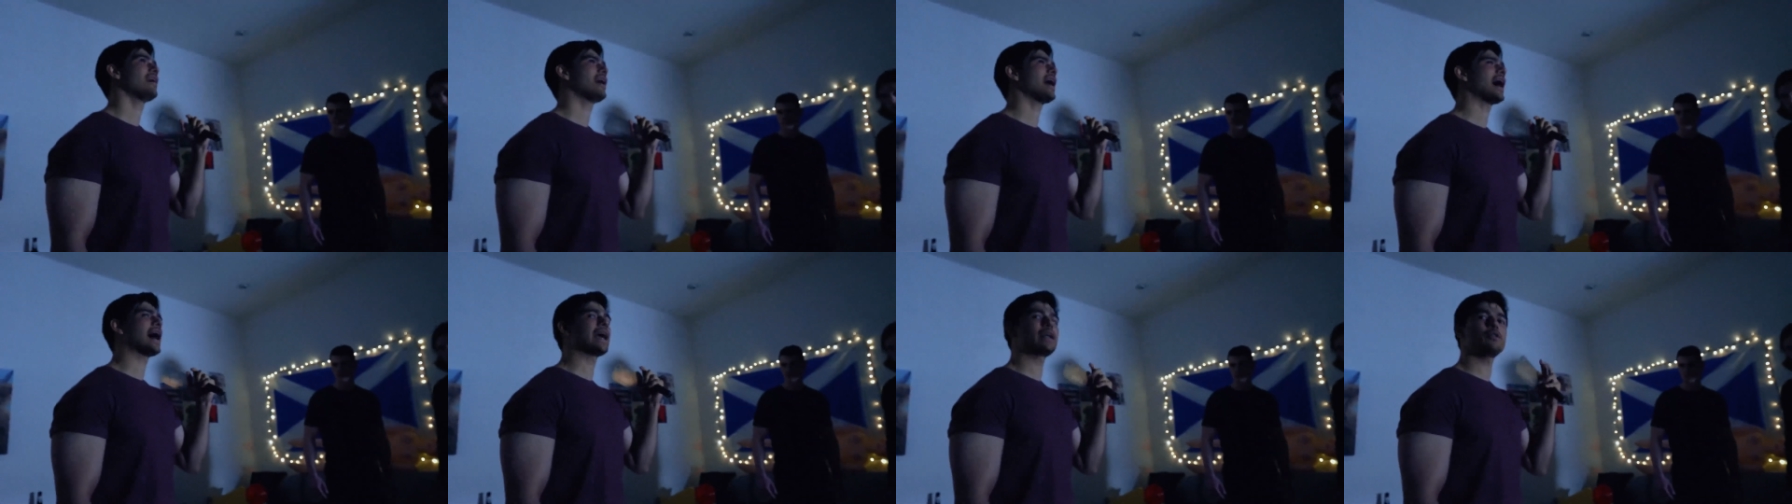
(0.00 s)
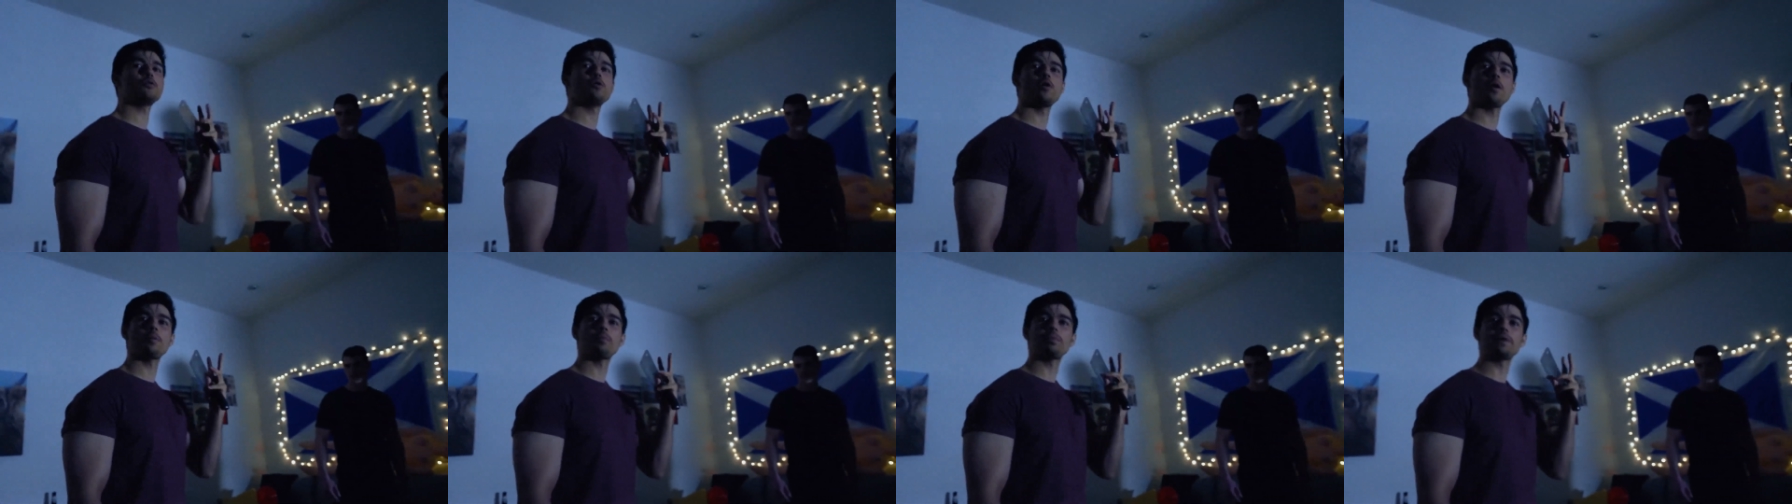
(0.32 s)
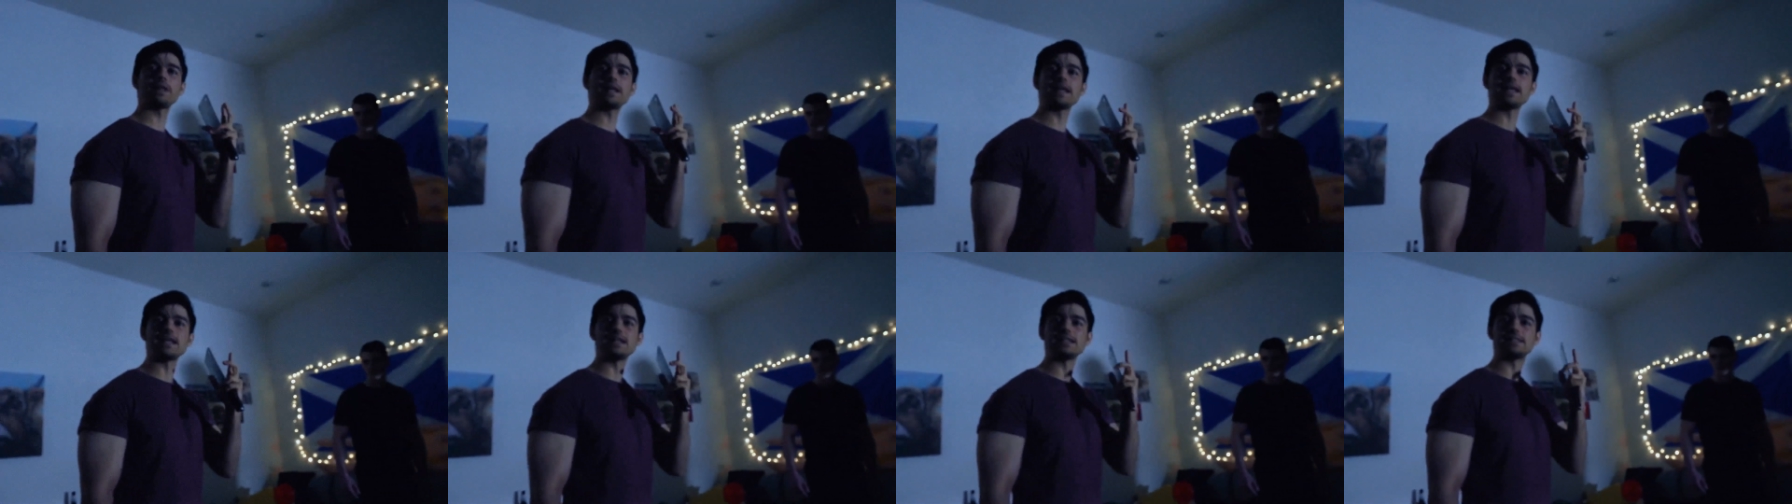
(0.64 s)
I know a
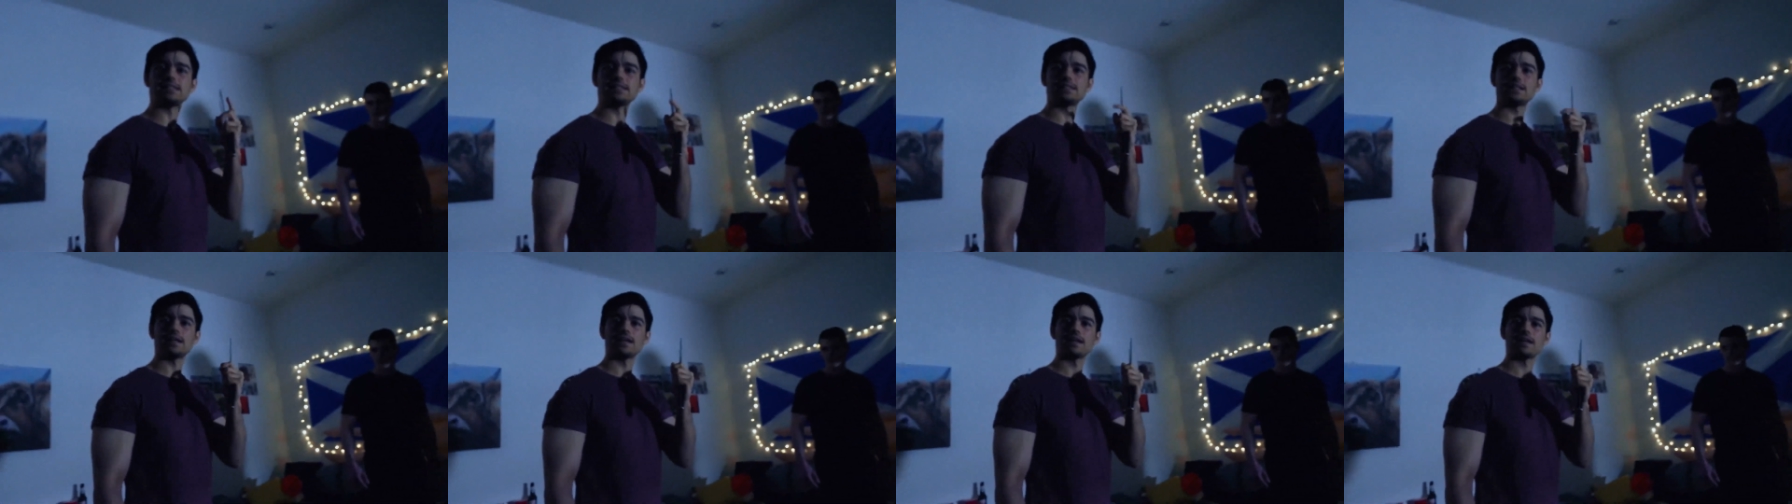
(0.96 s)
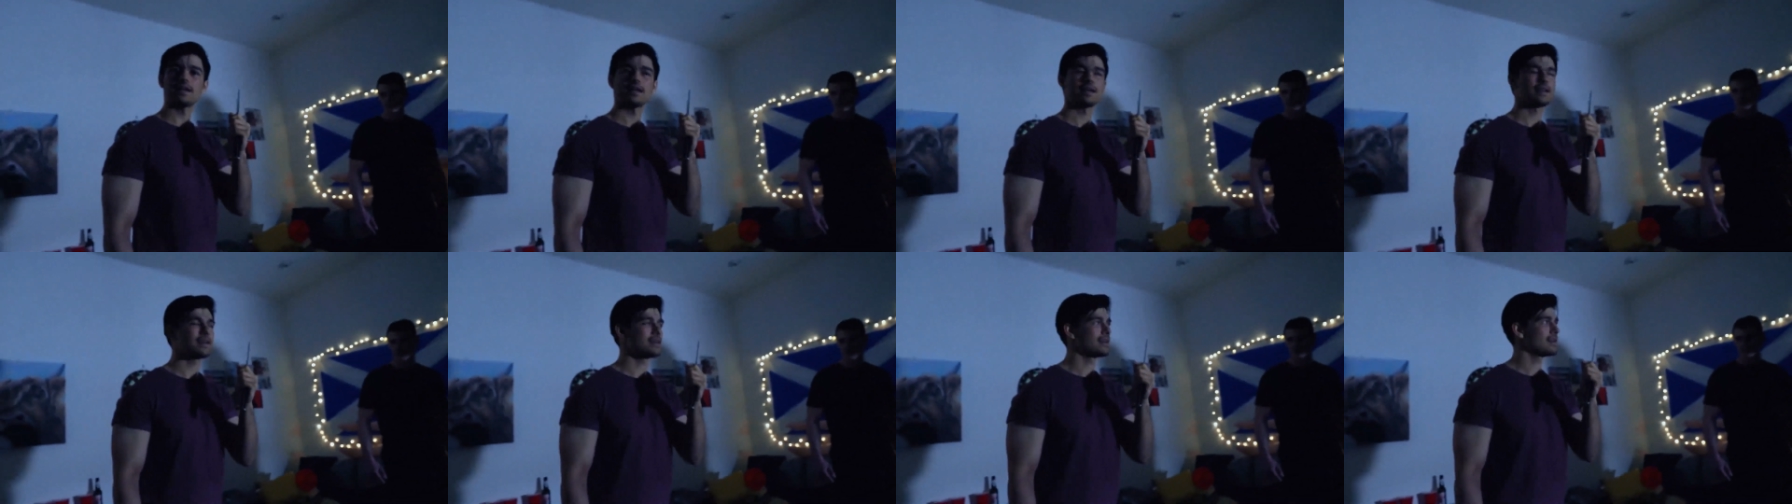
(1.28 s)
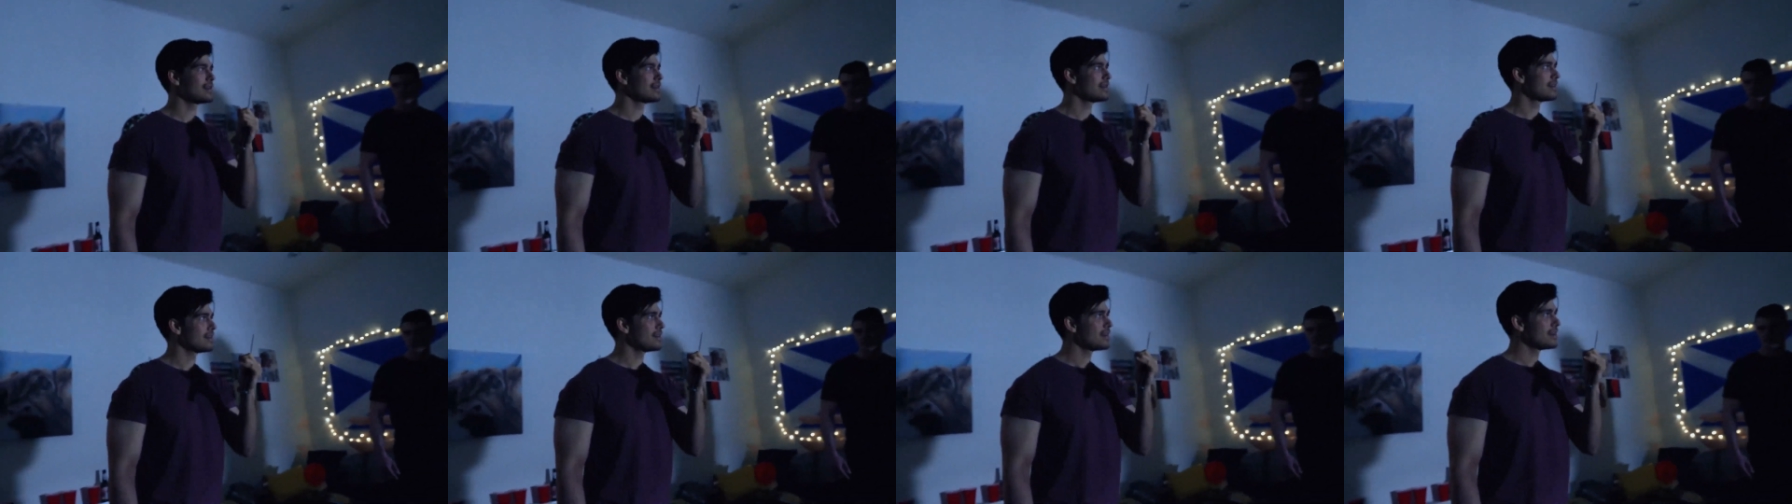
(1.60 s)
place
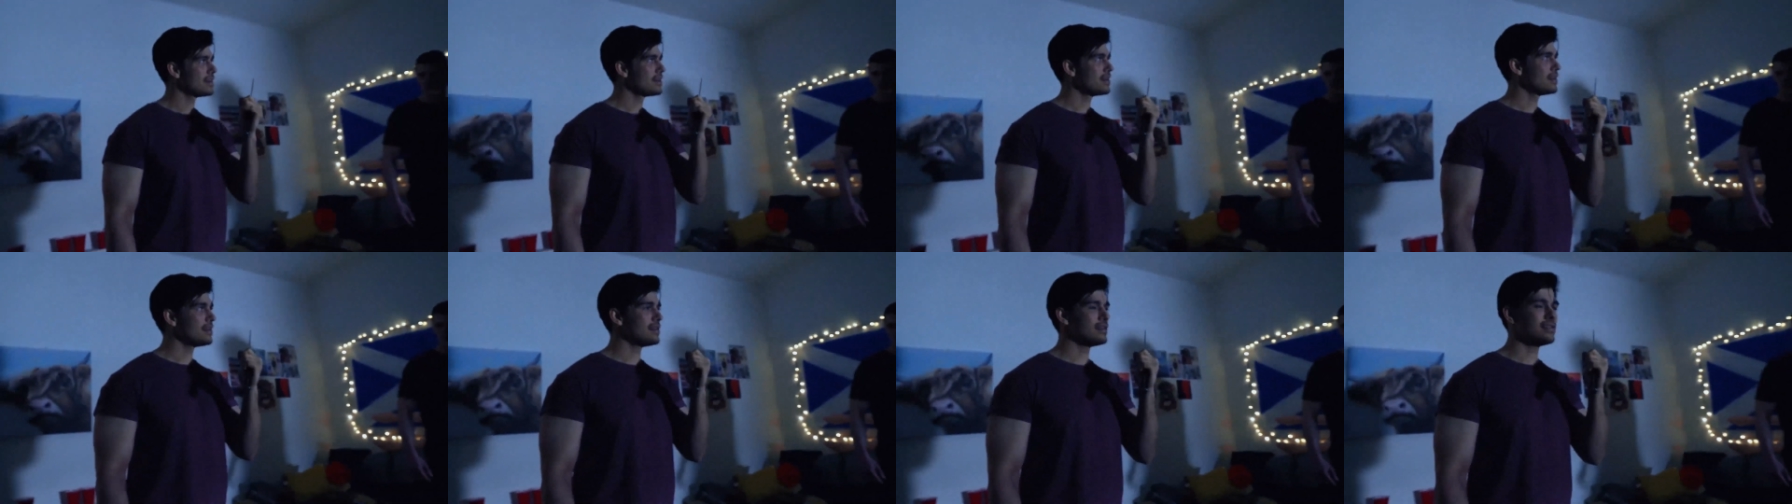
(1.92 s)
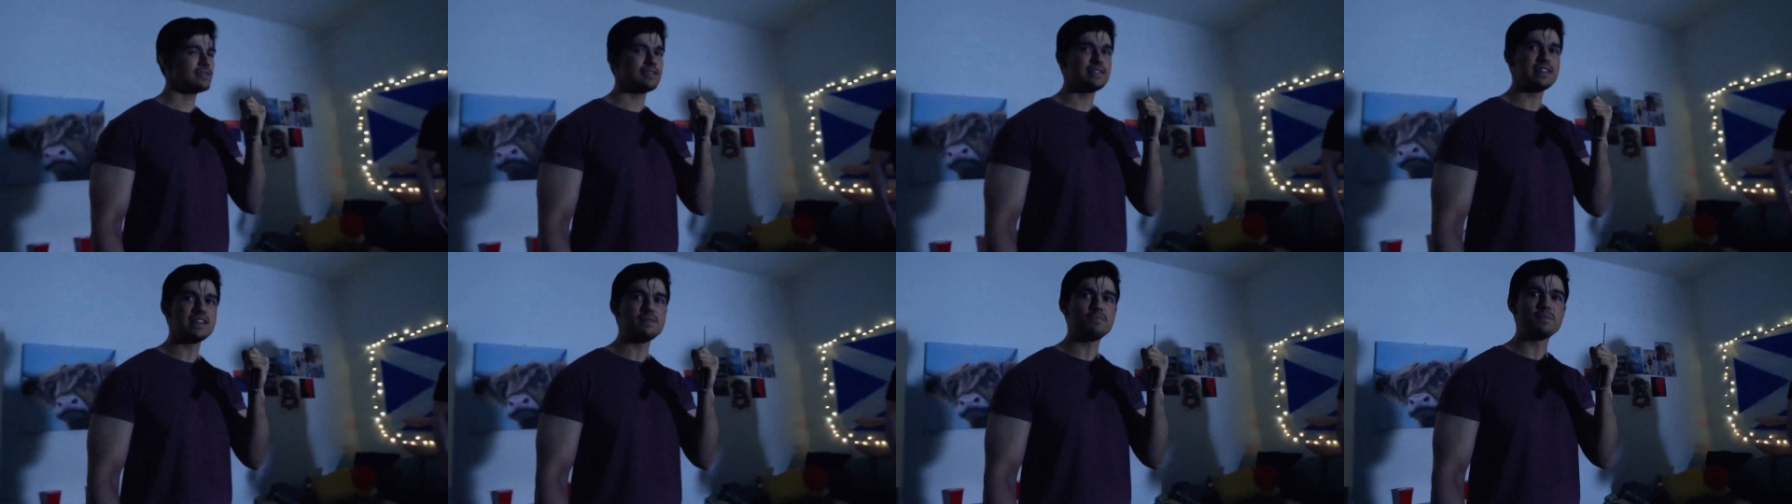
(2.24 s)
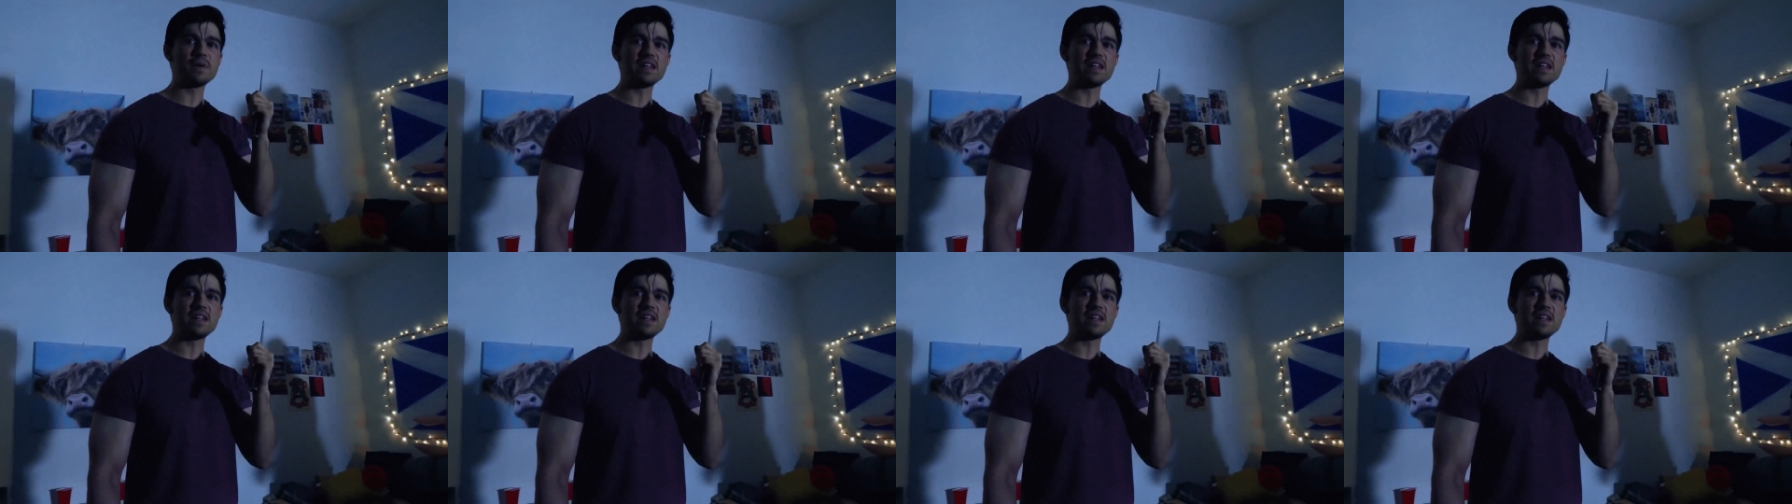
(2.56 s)
deep